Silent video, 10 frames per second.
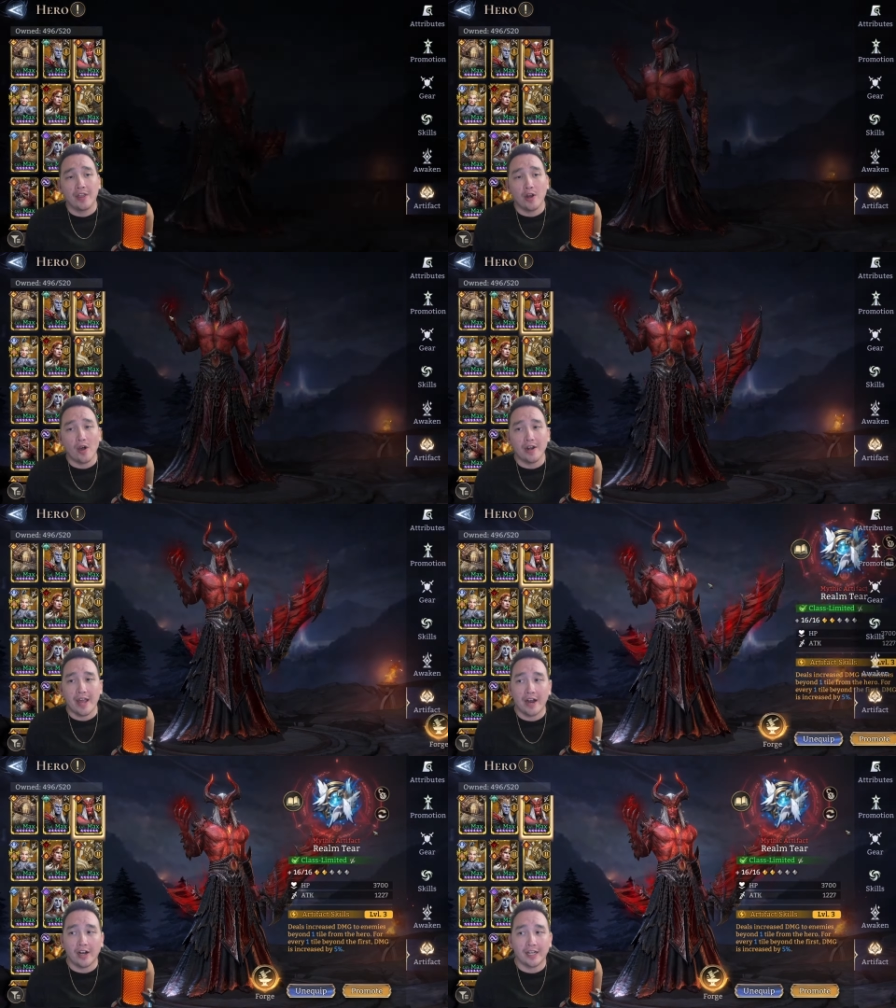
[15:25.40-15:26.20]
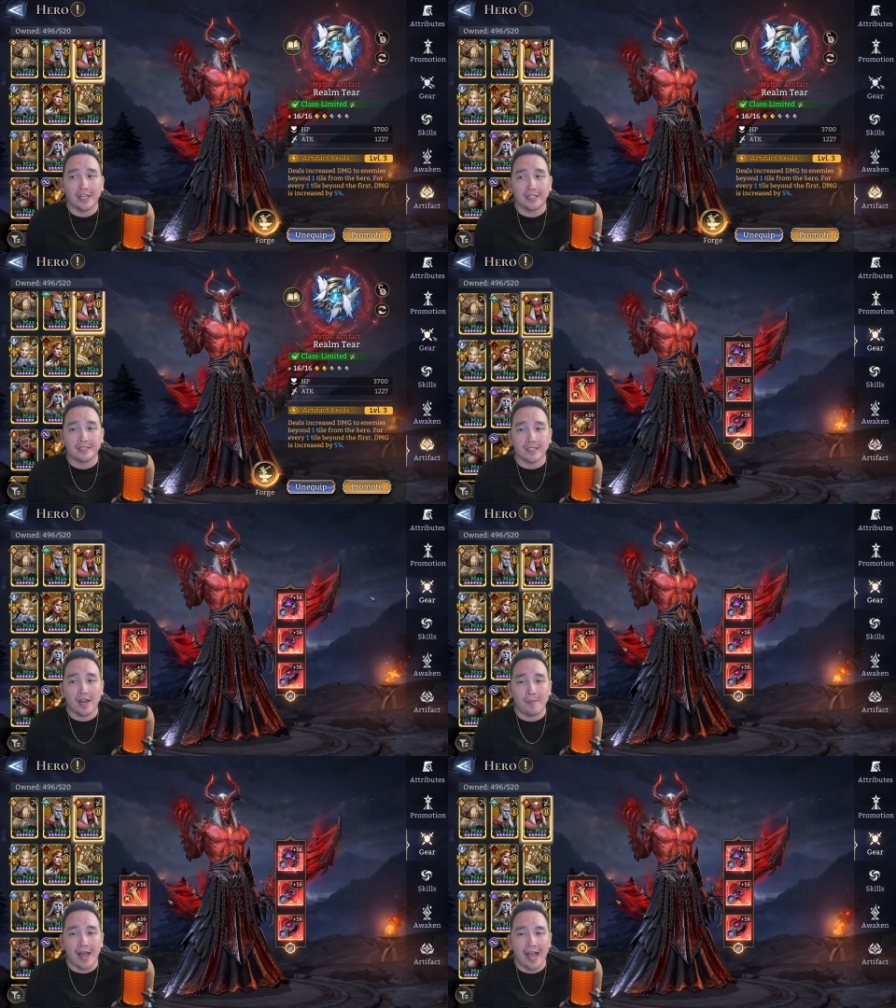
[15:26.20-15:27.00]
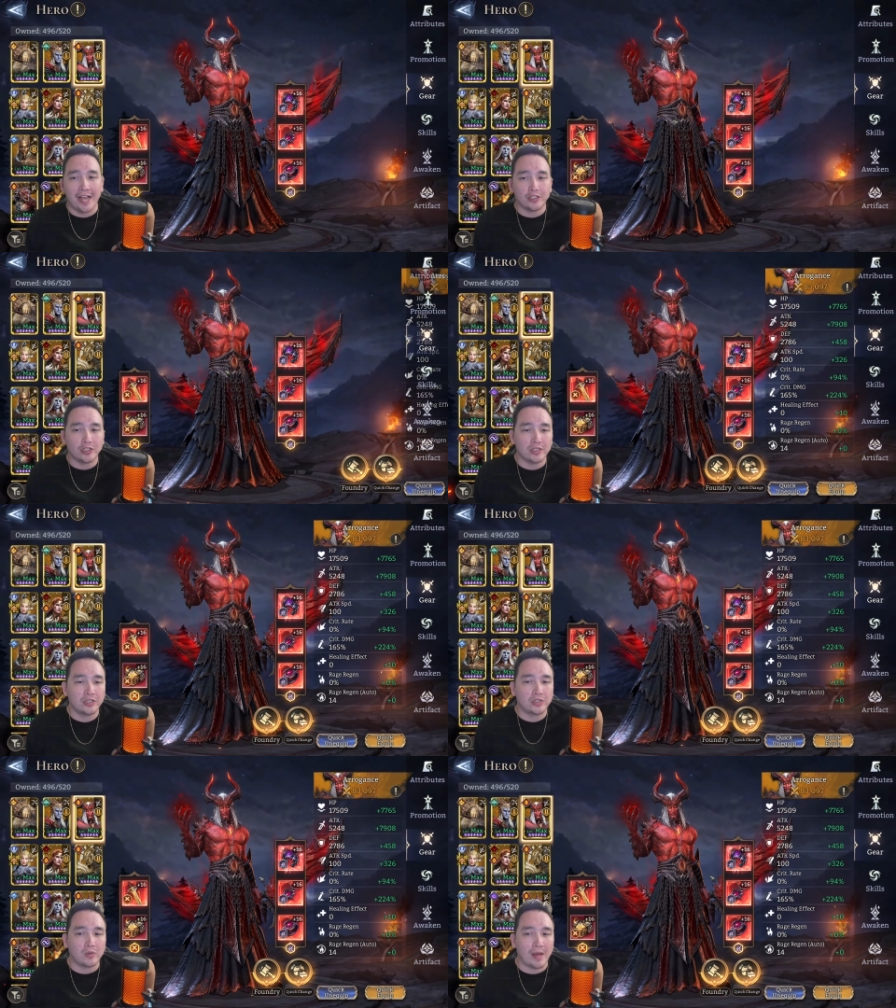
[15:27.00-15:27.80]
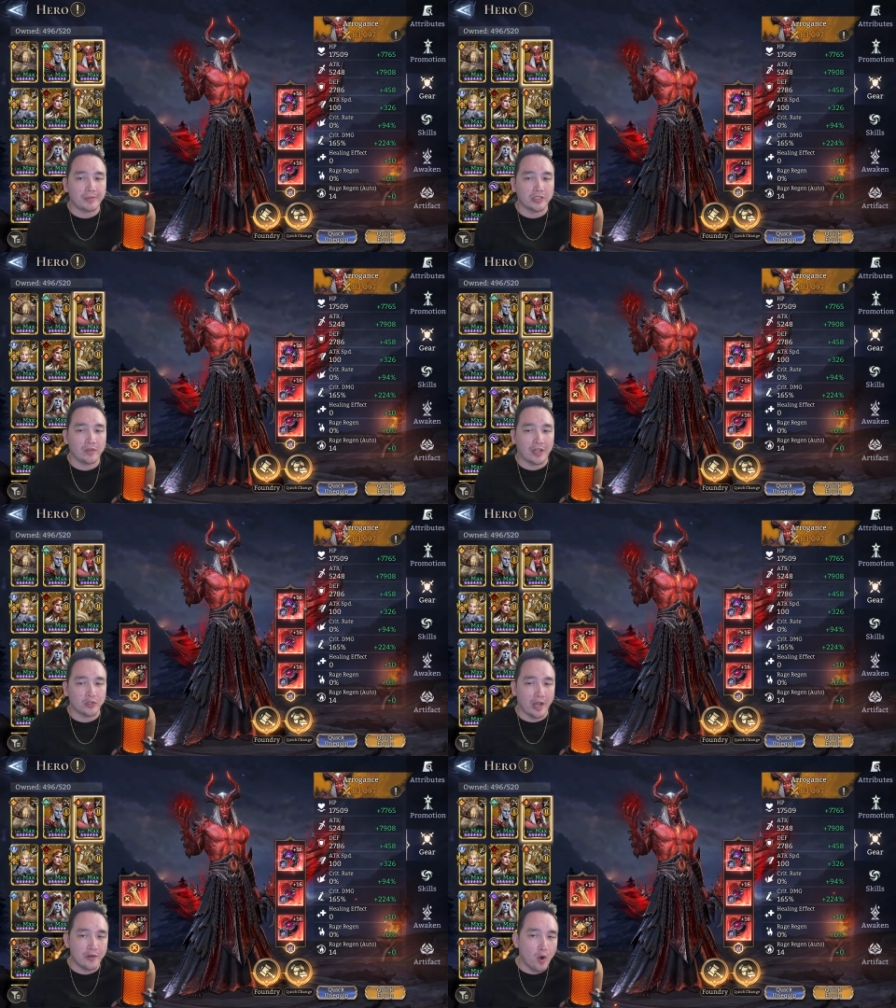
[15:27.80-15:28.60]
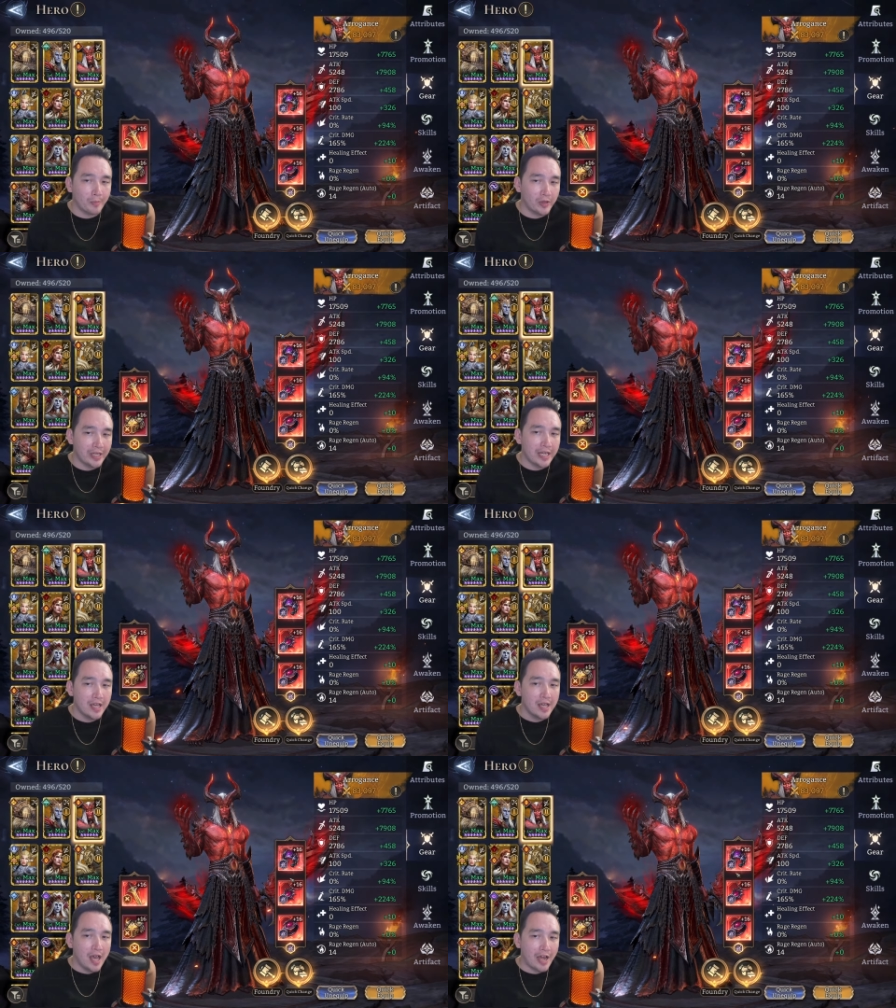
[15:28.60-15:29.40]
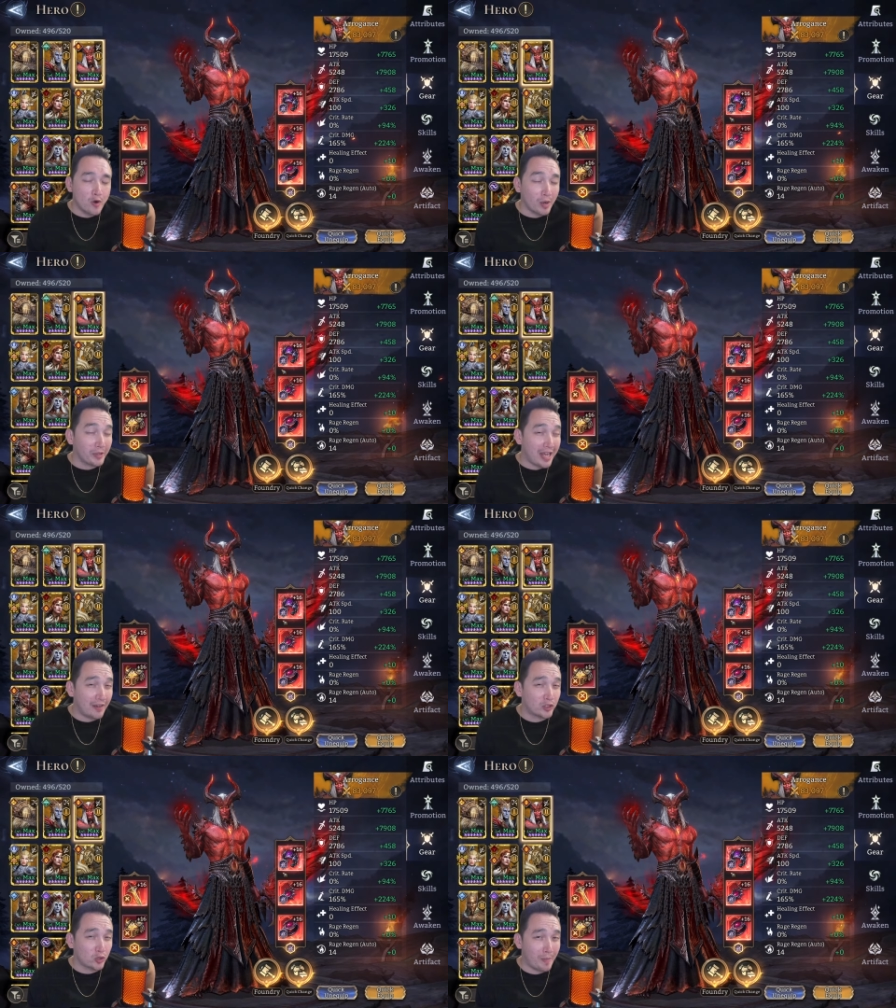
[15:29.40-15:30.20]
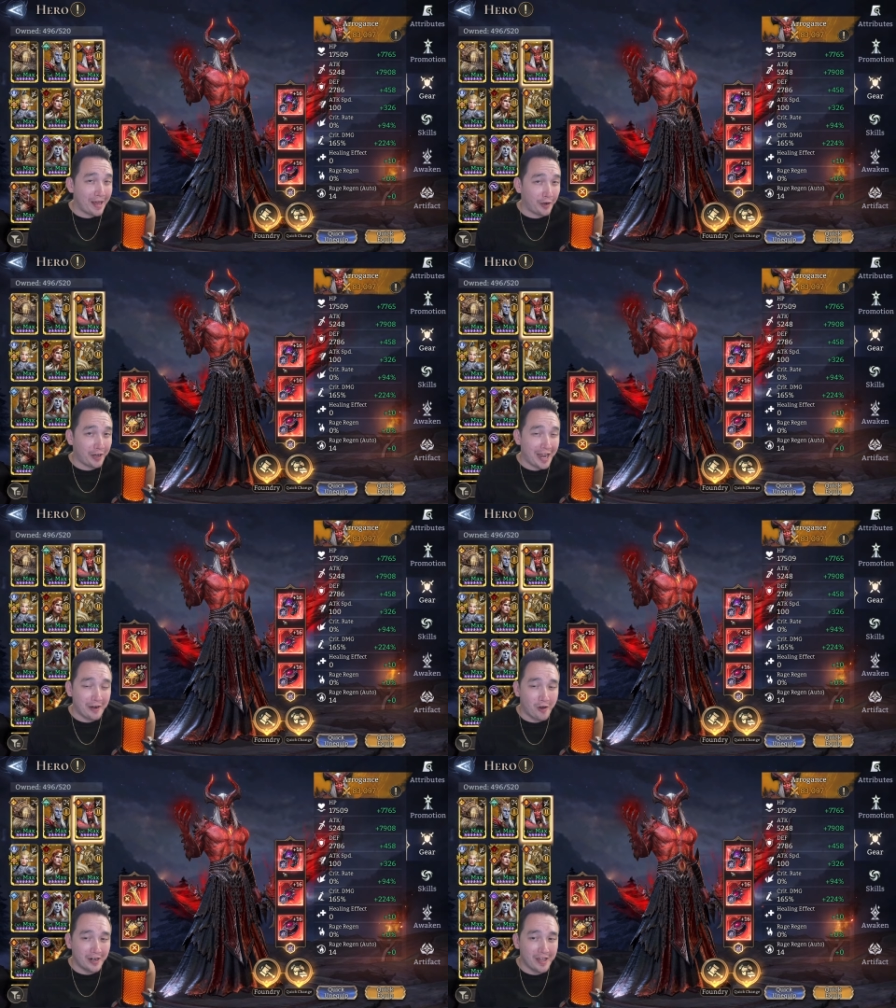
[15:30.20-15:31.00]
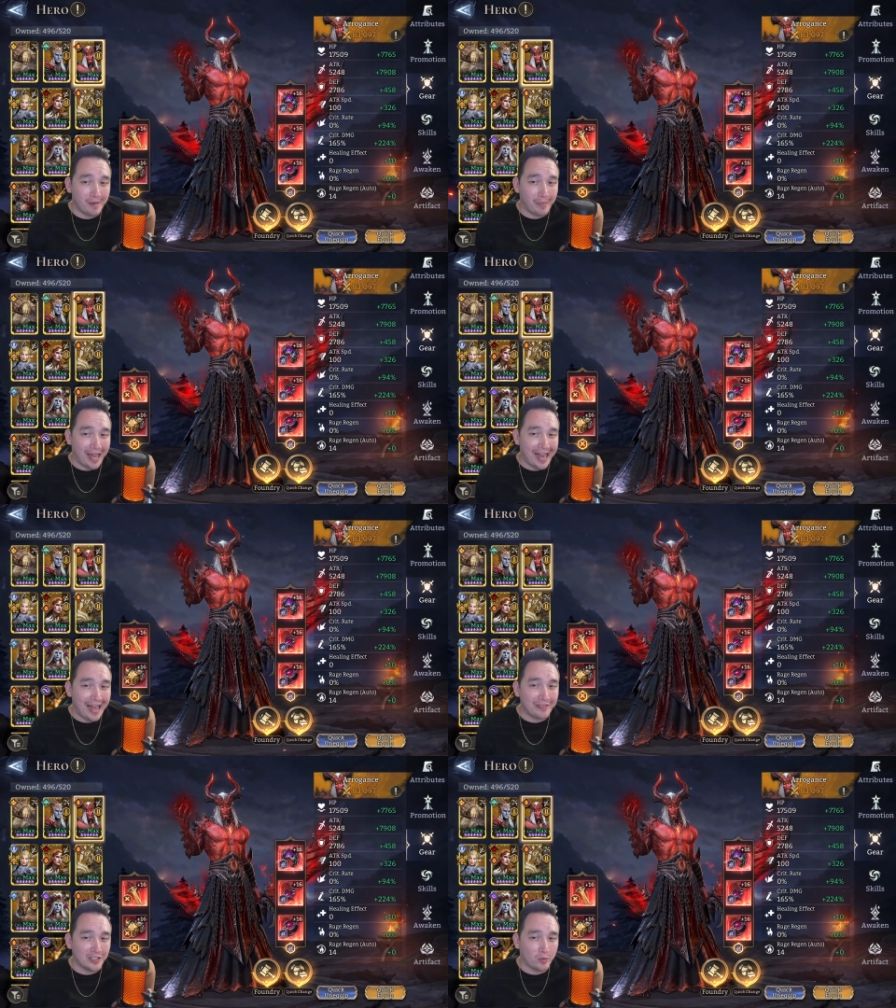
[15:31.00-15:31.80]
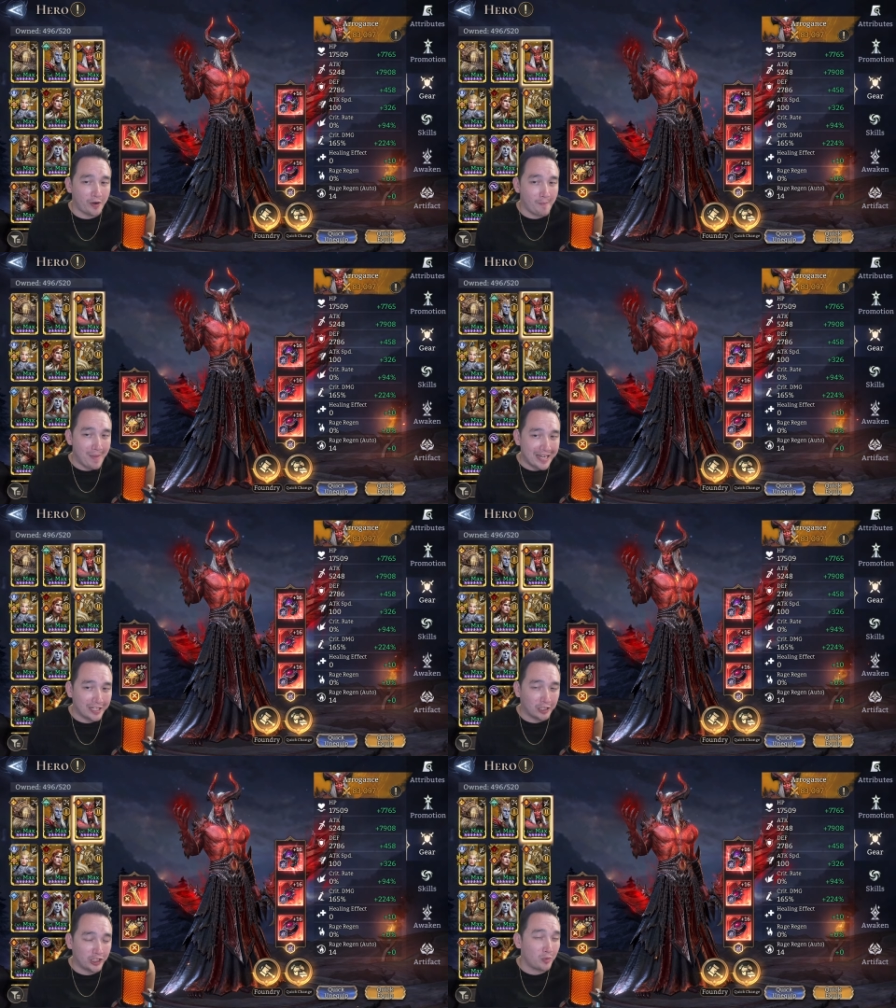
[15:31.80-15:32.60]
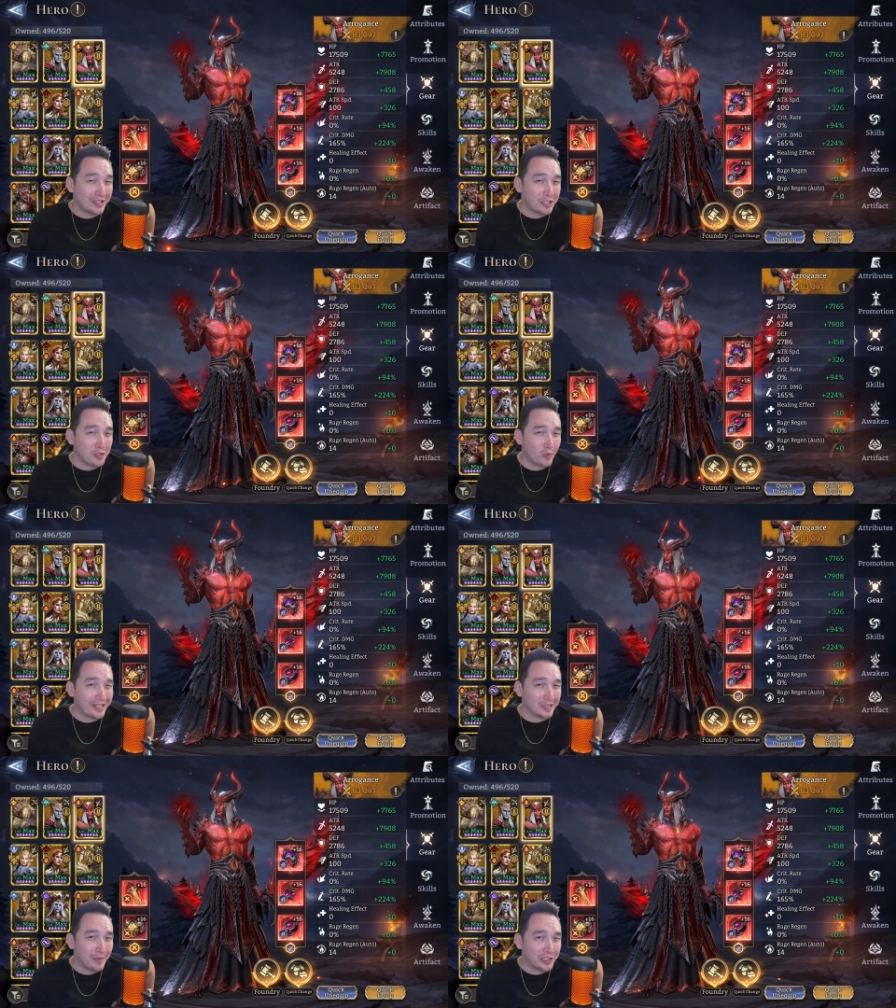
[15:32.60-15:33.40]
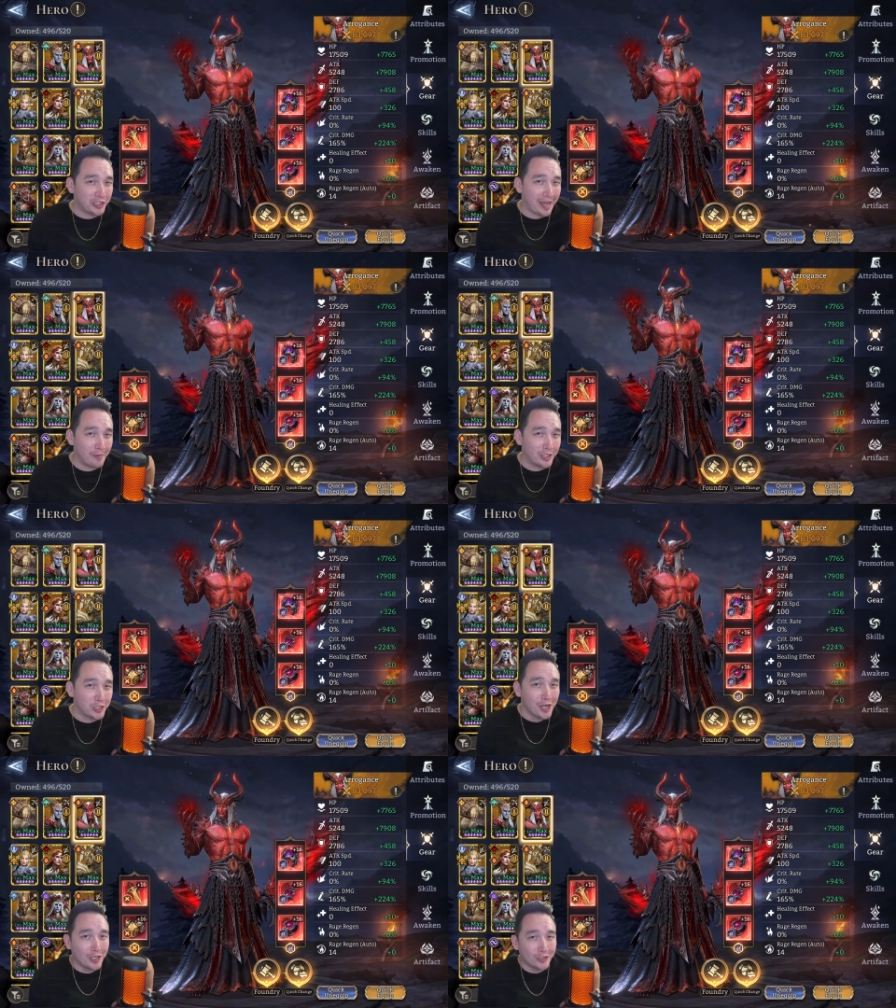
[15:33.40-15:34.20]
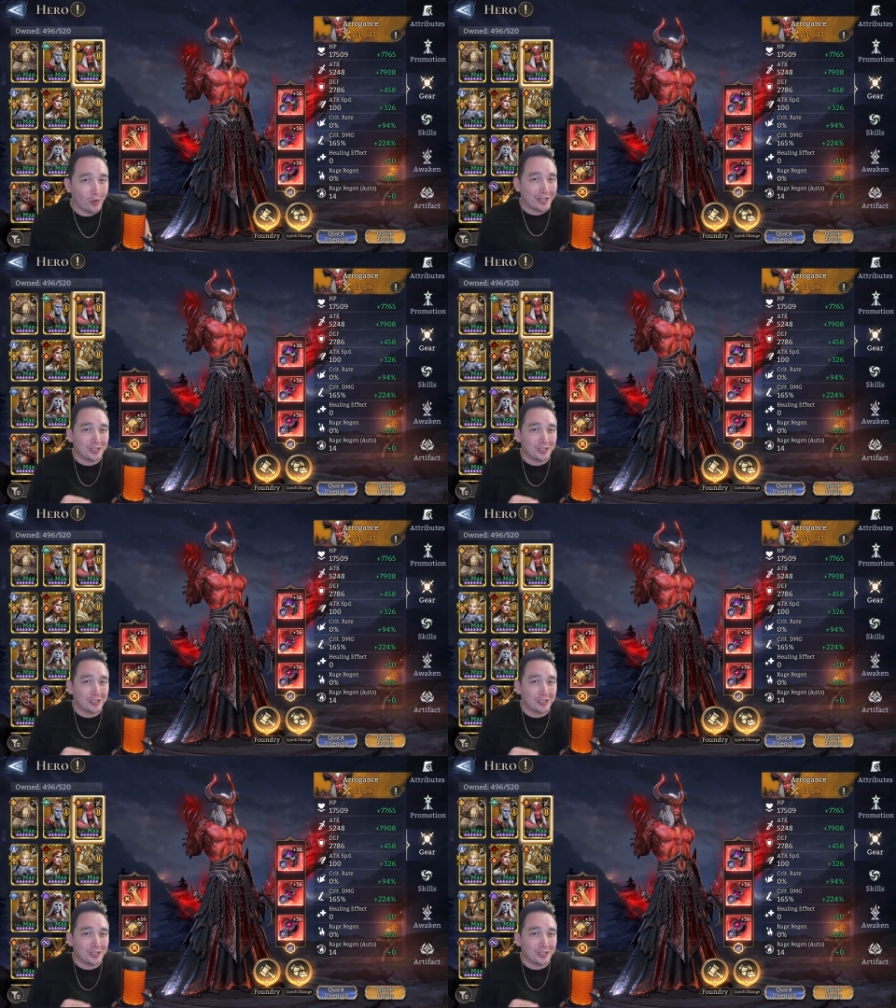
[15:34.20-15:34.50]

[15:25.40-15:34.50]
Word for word: then on Arrogance, um, I actually swapped this around. So I normally I normally have Soulbound Arcana on him, but I had this one on Micah. She wasn't doing as much damage, so I